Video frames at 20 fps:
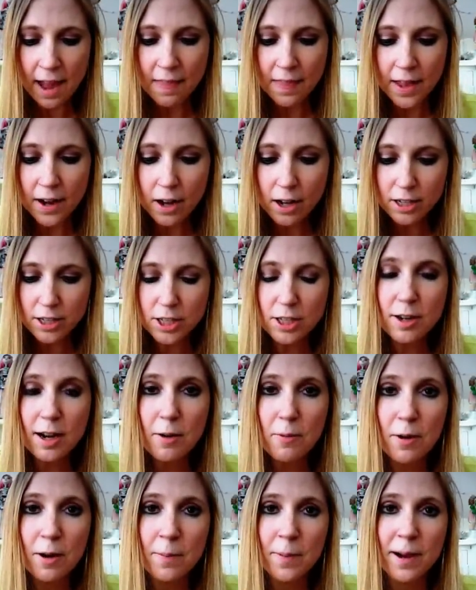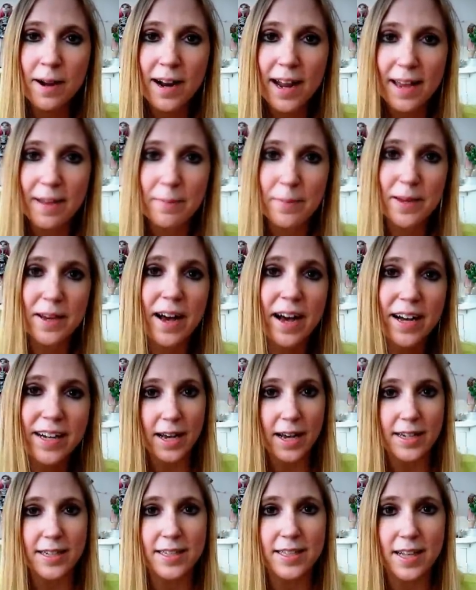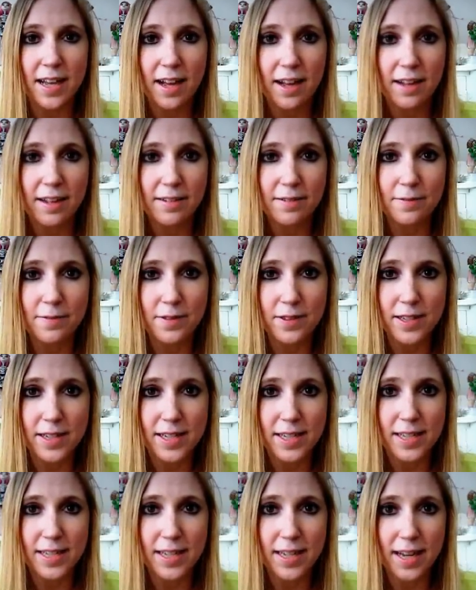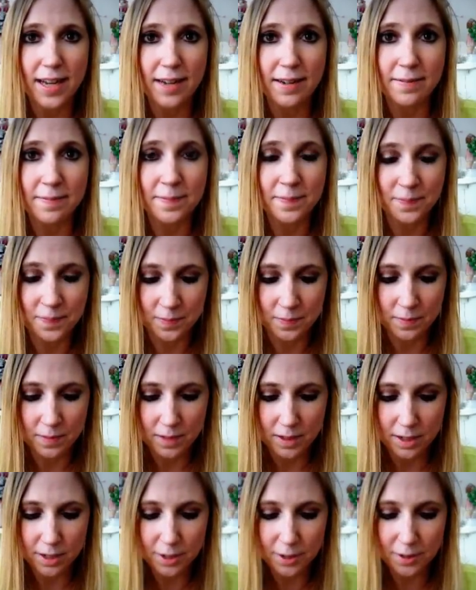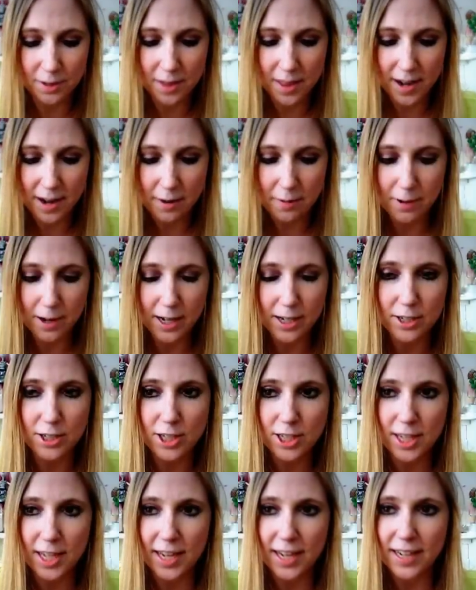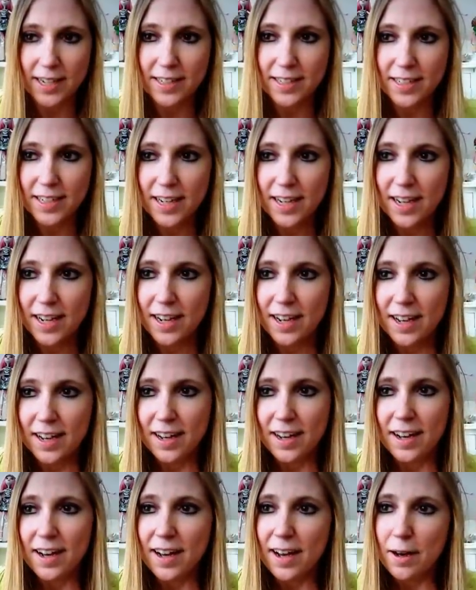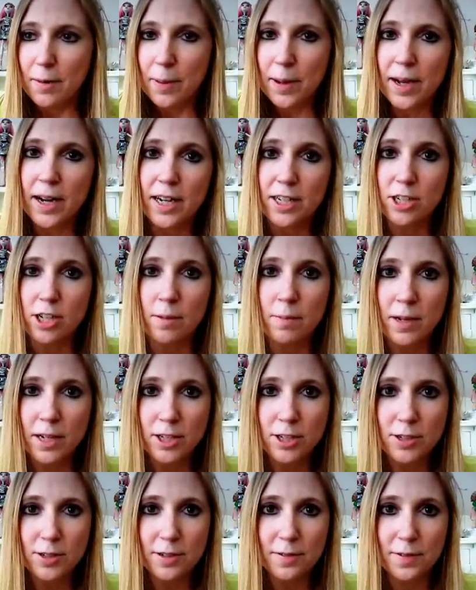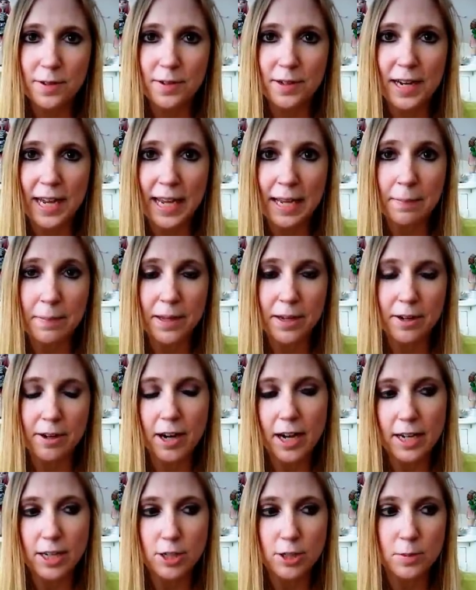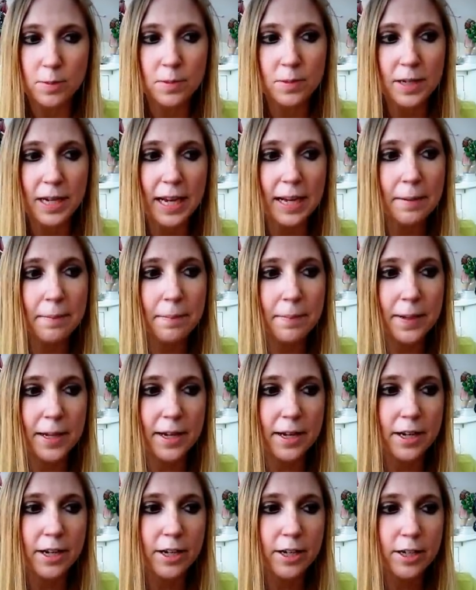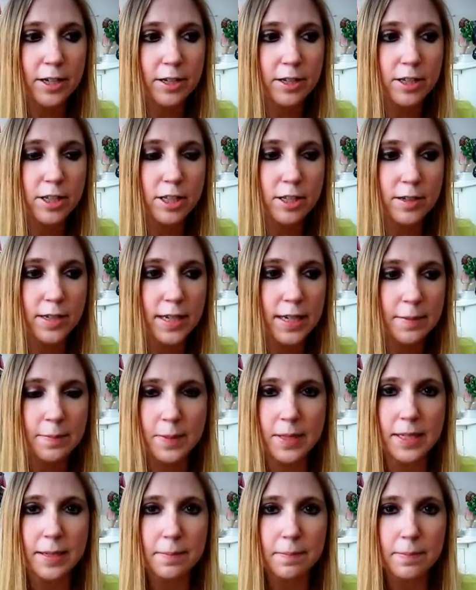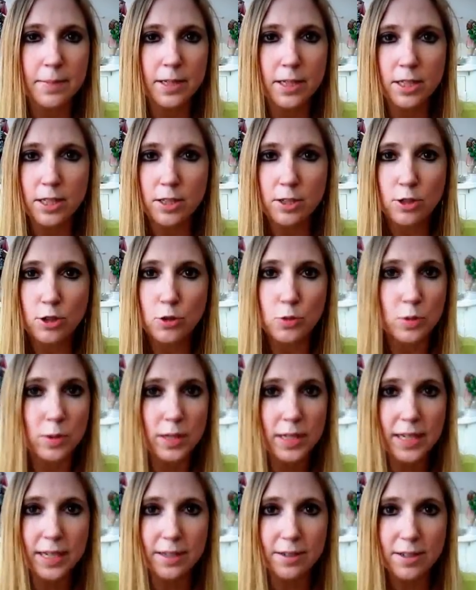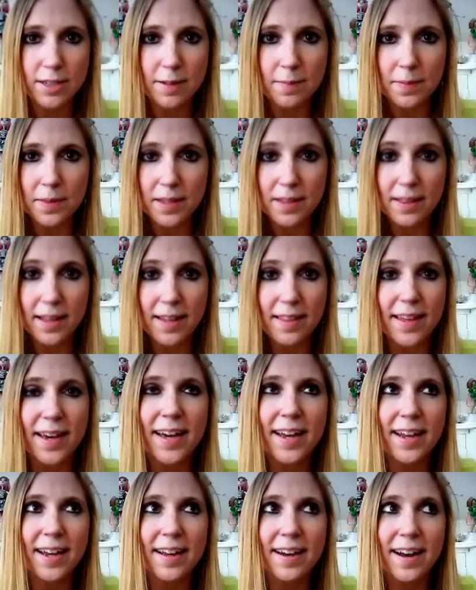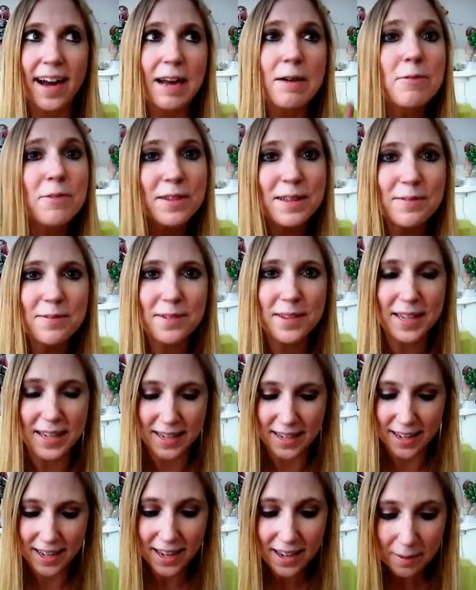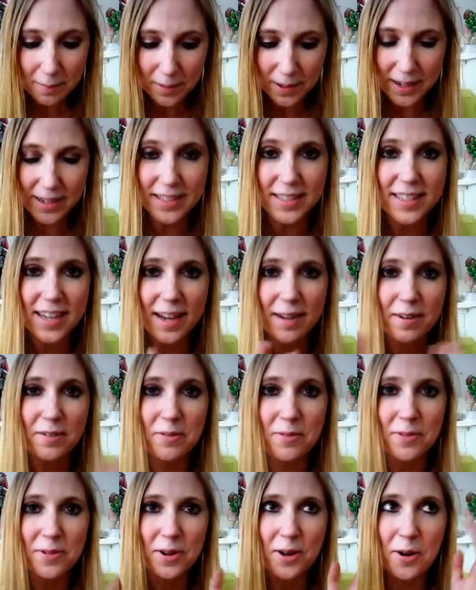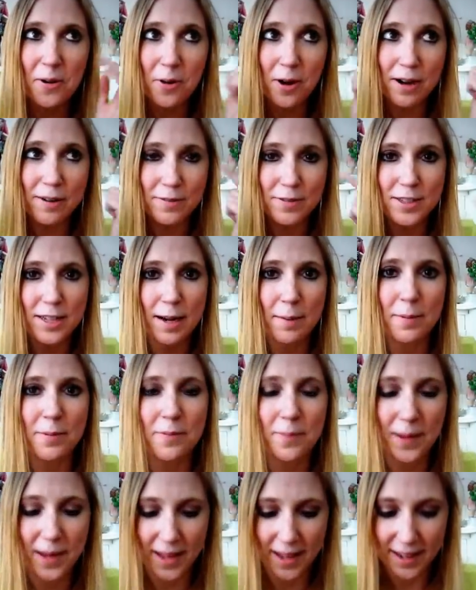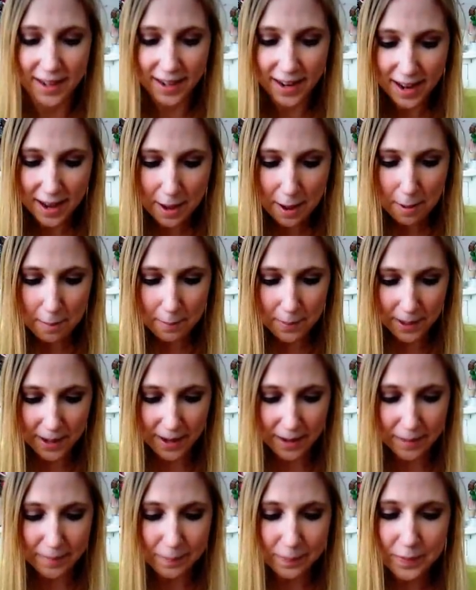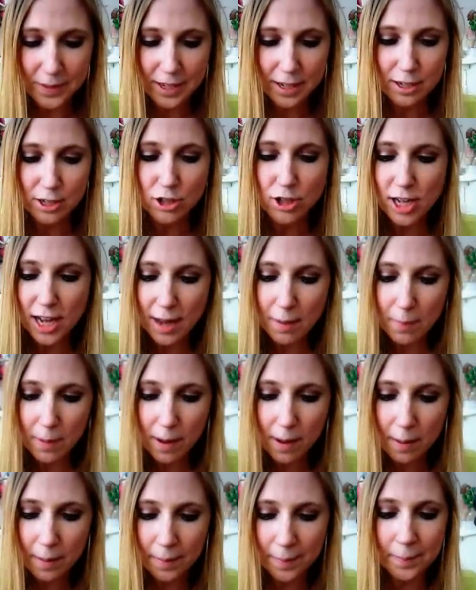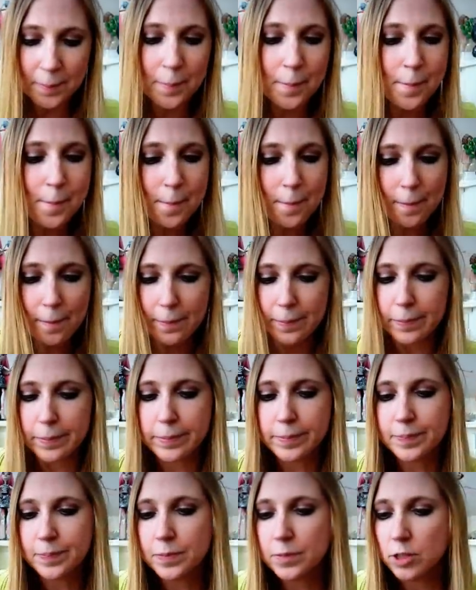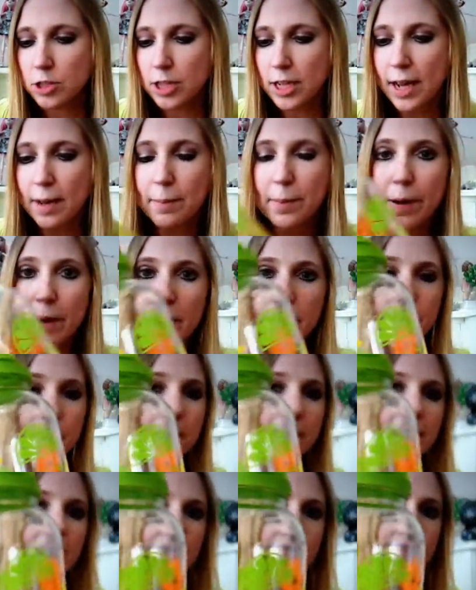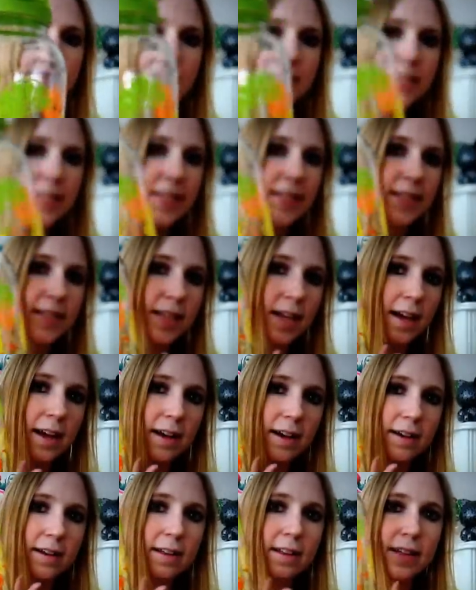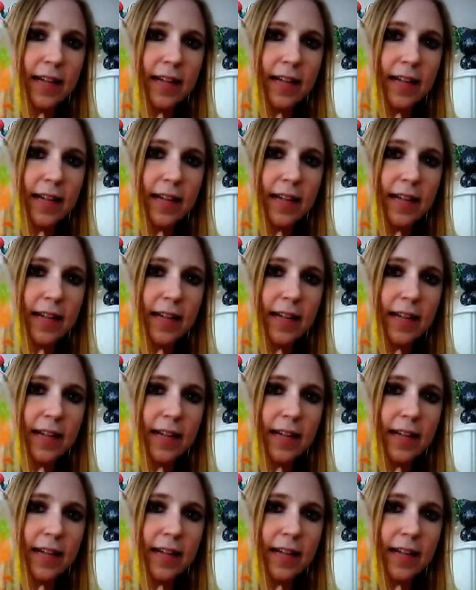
and then also at Walmart and because of the um, girl that I watch and oh my gosh, I'm not sure of her name, like her actual name, but her screen name is like Miss Shorty or something like that, and I will leave a link because I don't know off the top of my head. But um, she had bought um, she had bought one of these uh,